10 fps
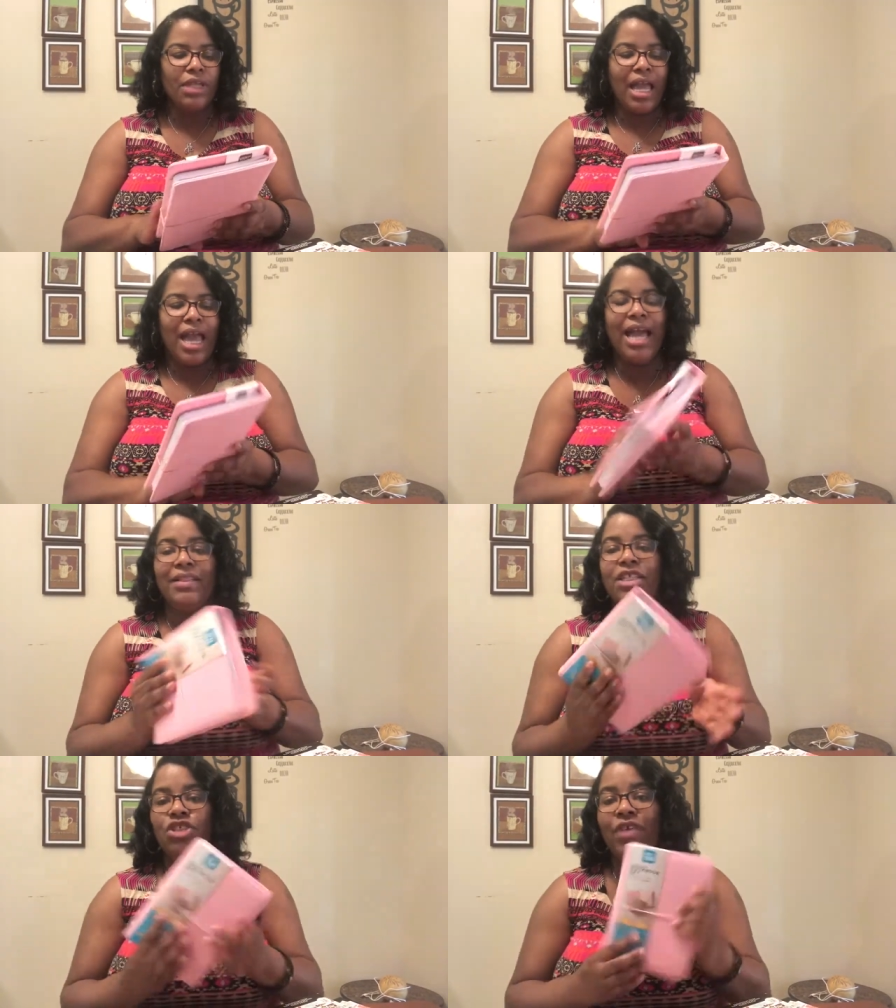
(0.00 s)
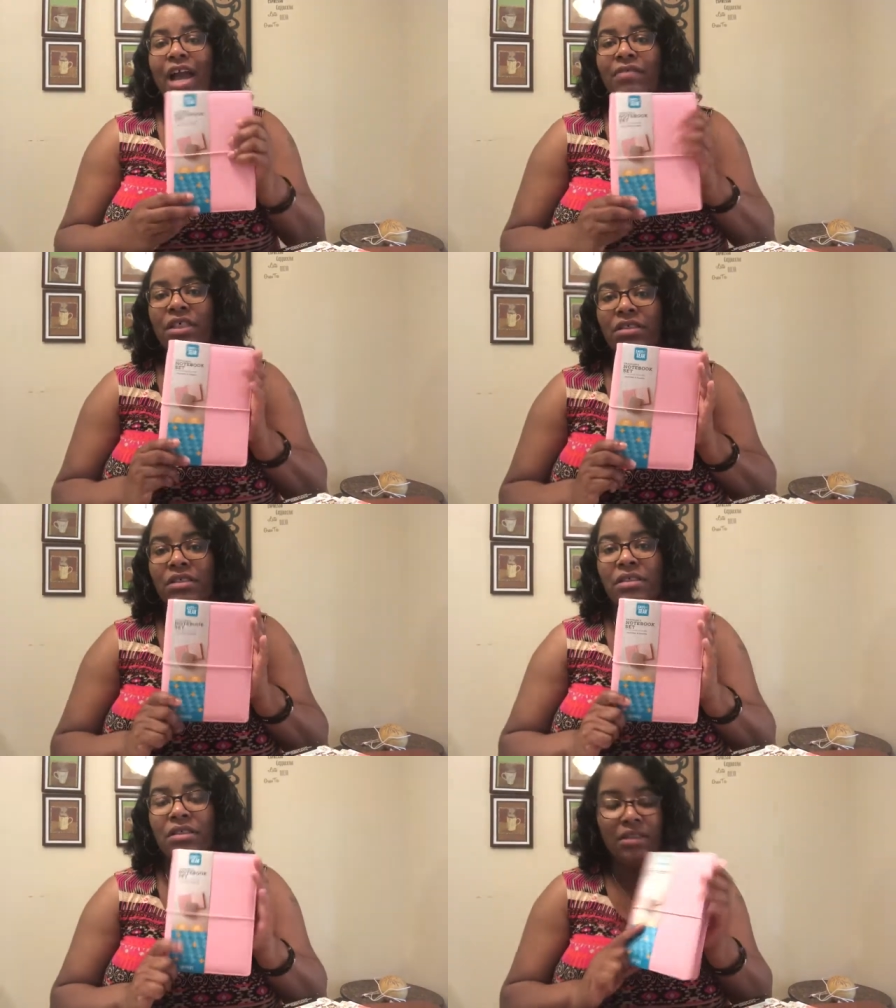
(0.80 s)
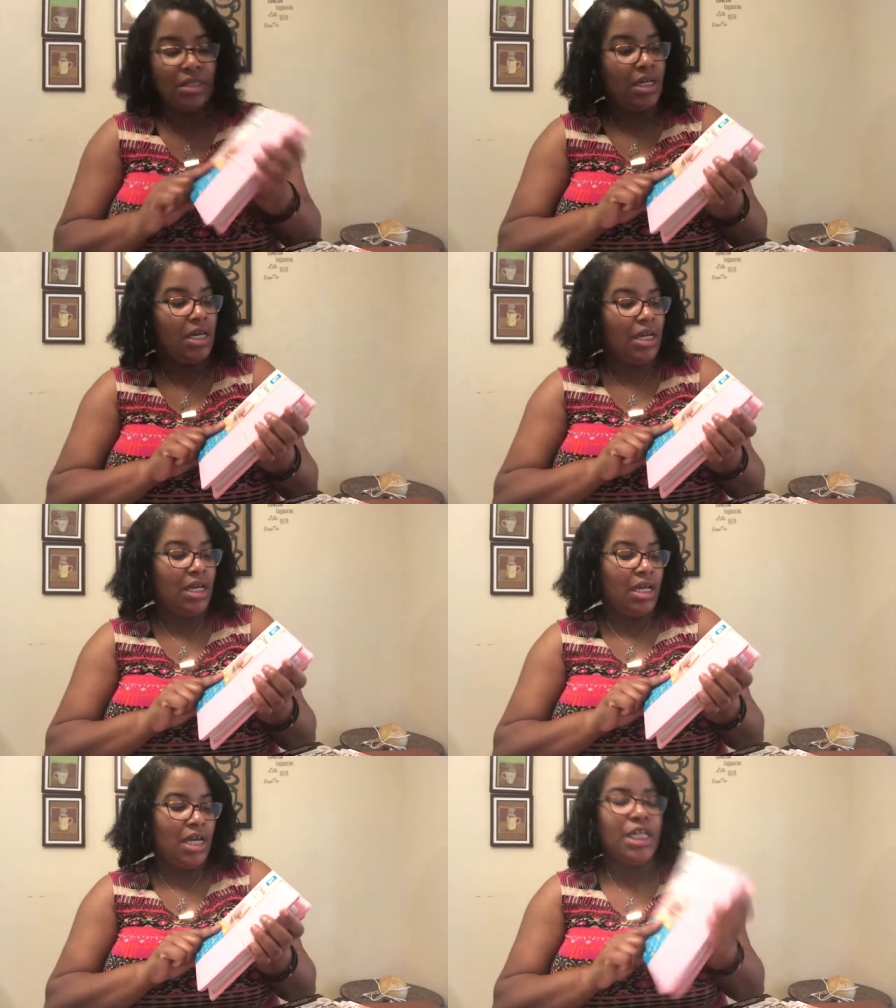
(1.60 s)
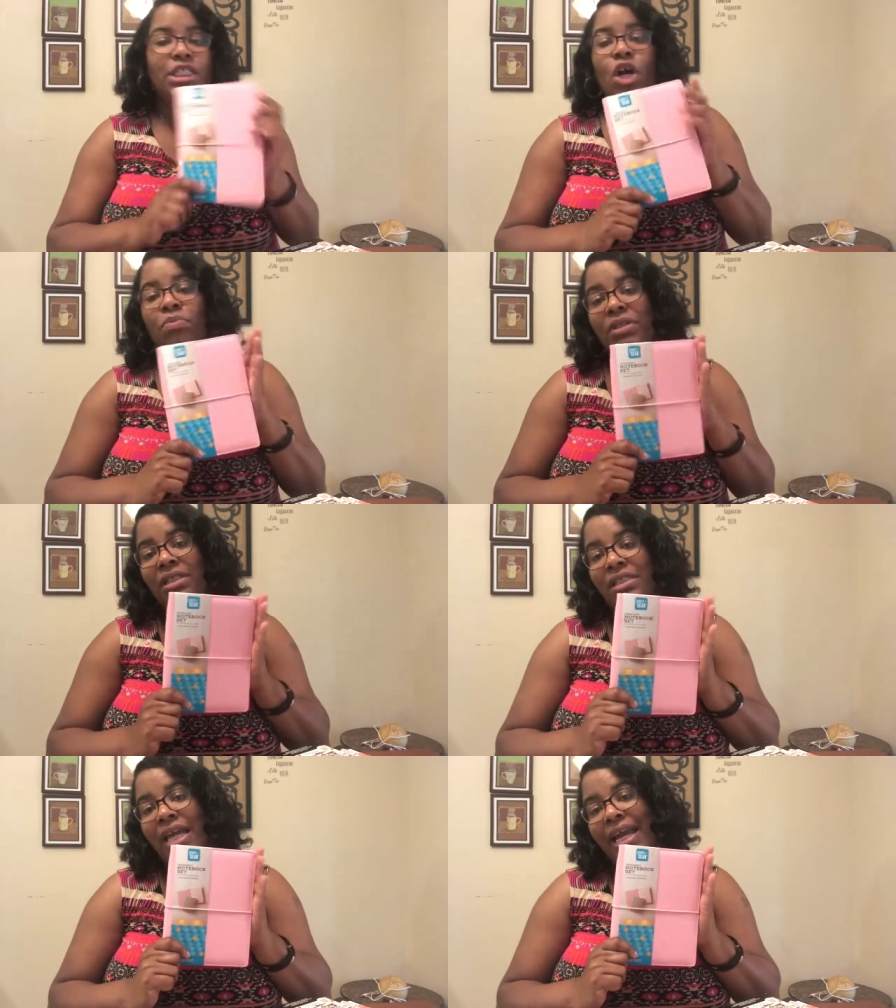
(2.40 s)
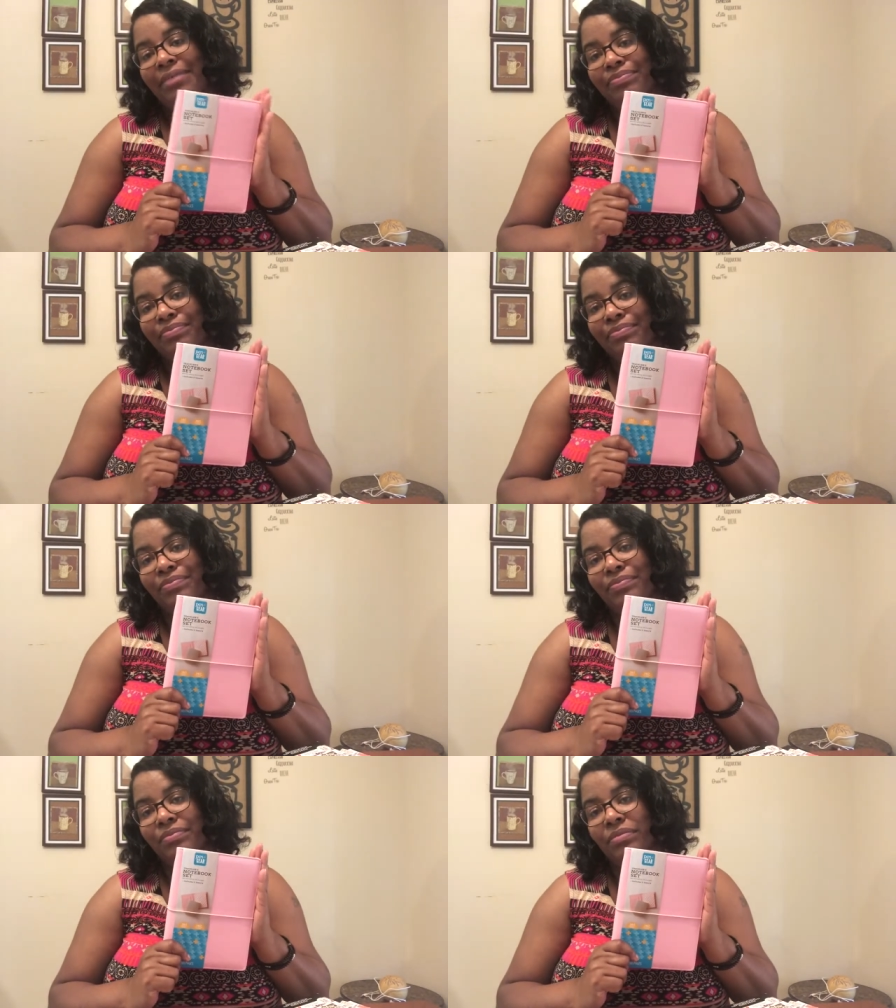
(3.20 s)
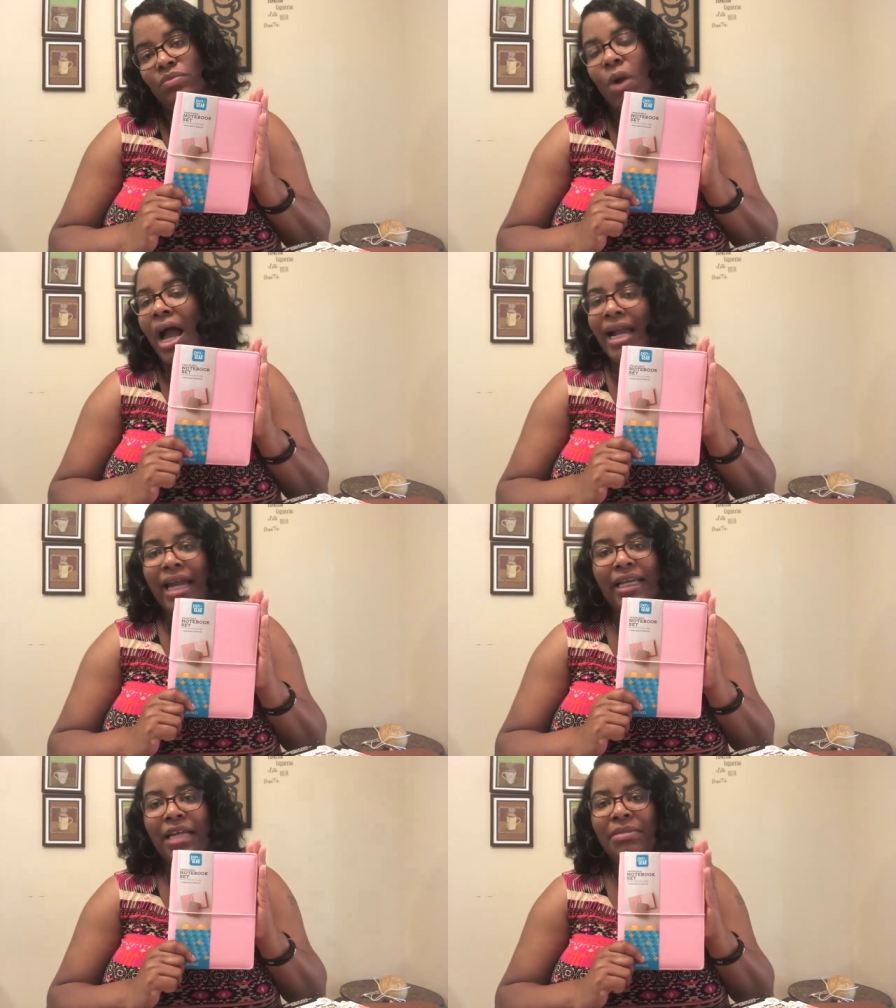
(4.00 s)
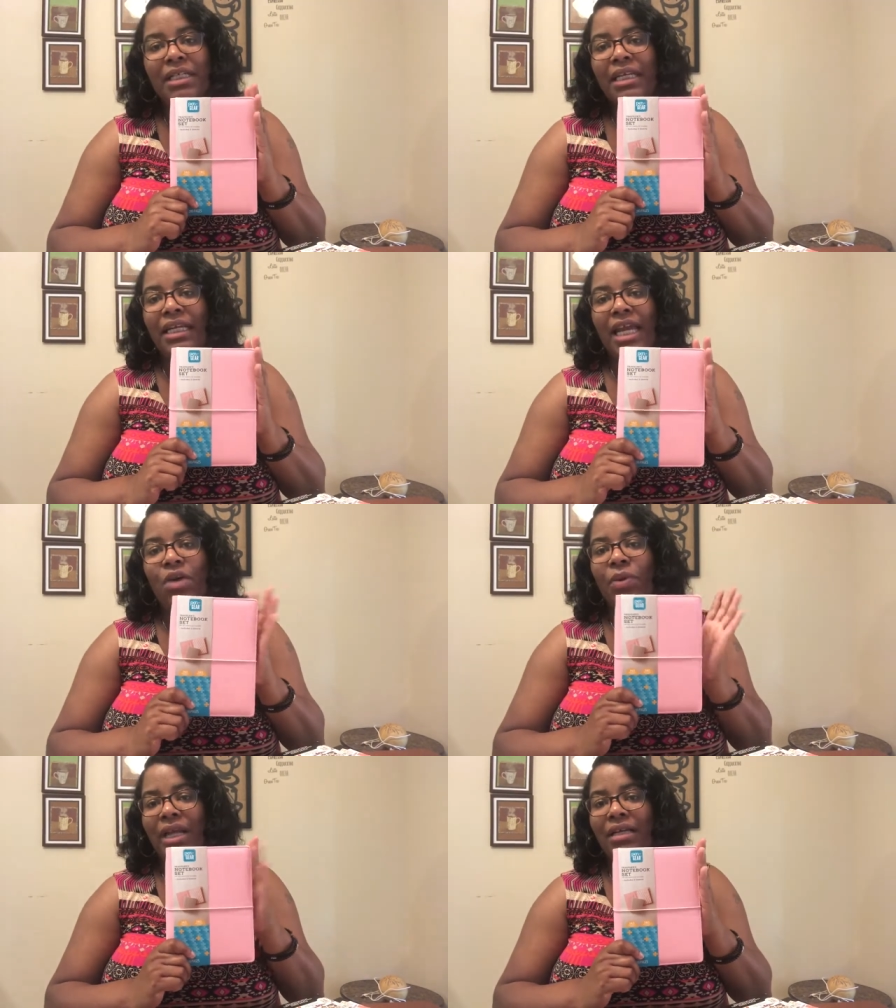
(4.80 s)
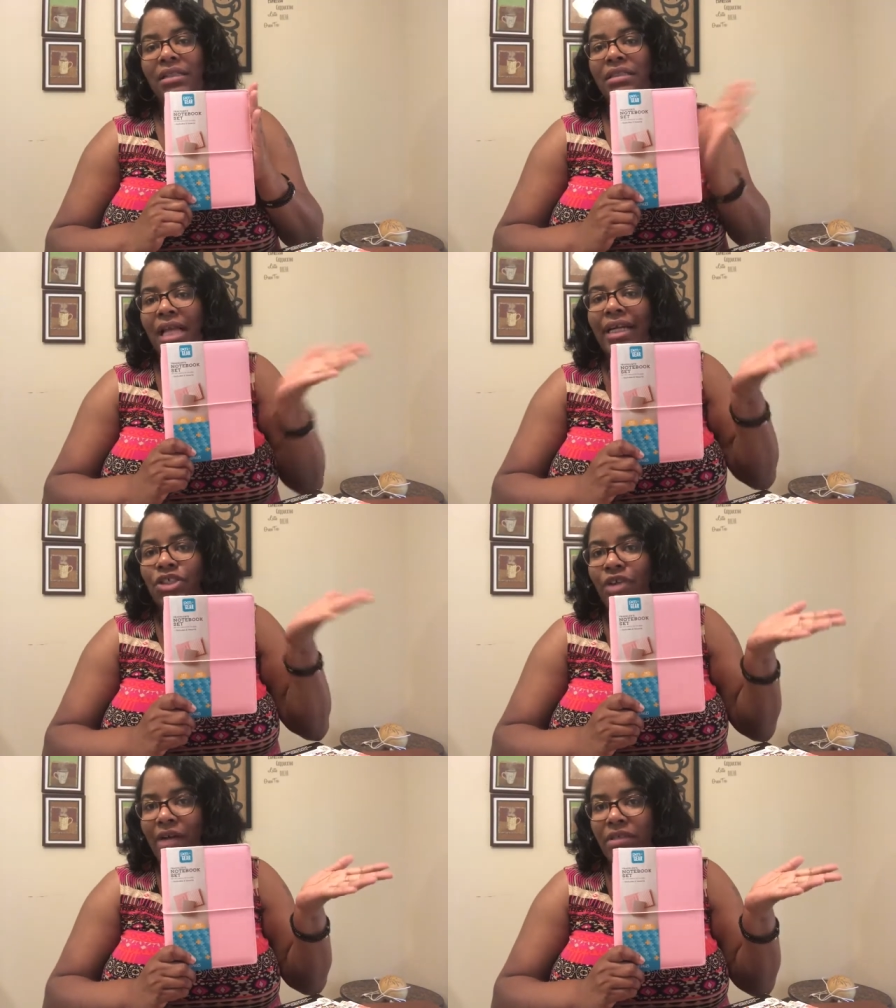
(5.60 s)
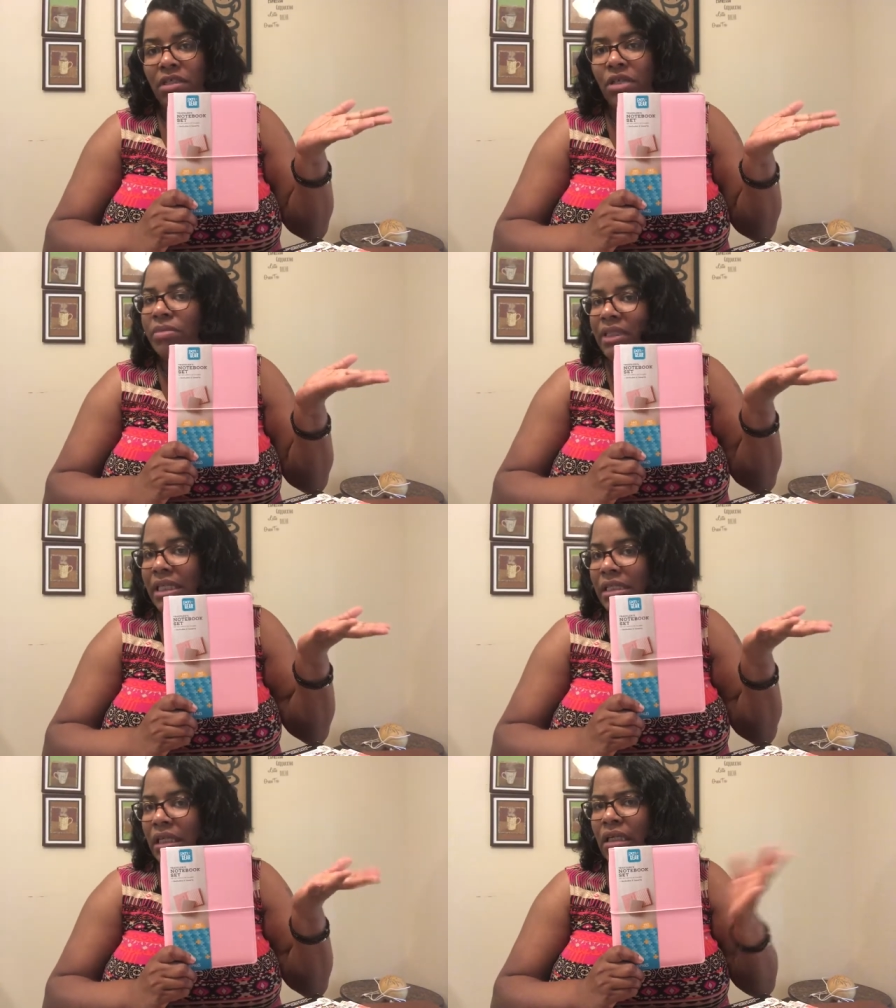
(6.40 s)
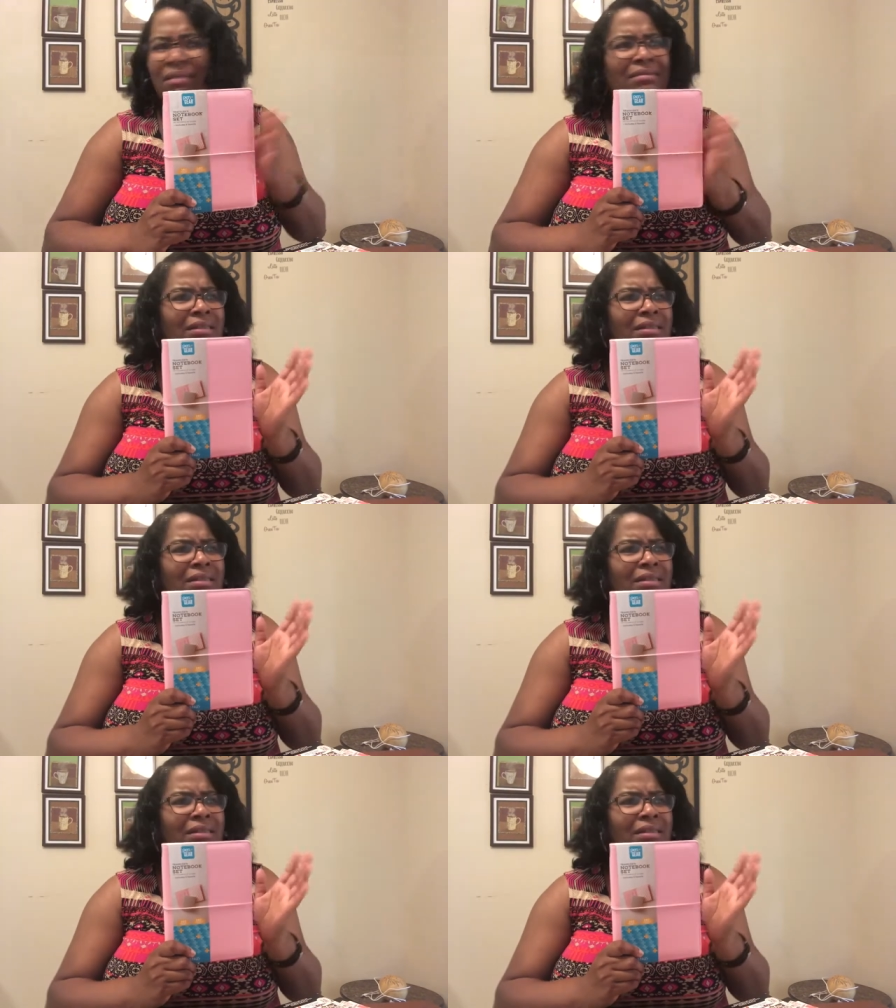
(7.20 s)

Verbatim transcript: I have this Traveler's notebook set. Why I gotta keep looking at it when I, it's like a Traveler's notebook, that's it.